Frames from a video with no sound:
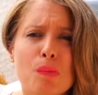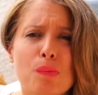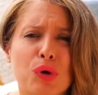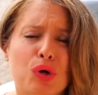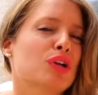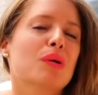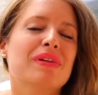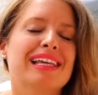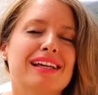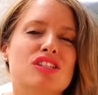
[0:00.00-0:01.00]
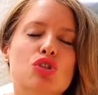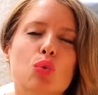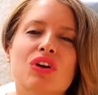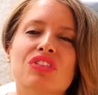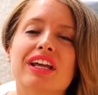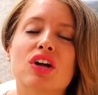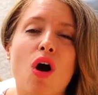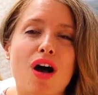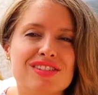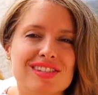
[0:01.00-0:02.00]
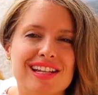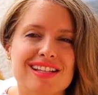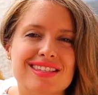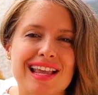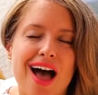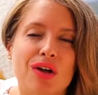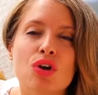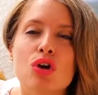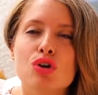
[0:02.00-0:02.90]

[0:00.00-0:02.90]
Bird begins with a consonant sound,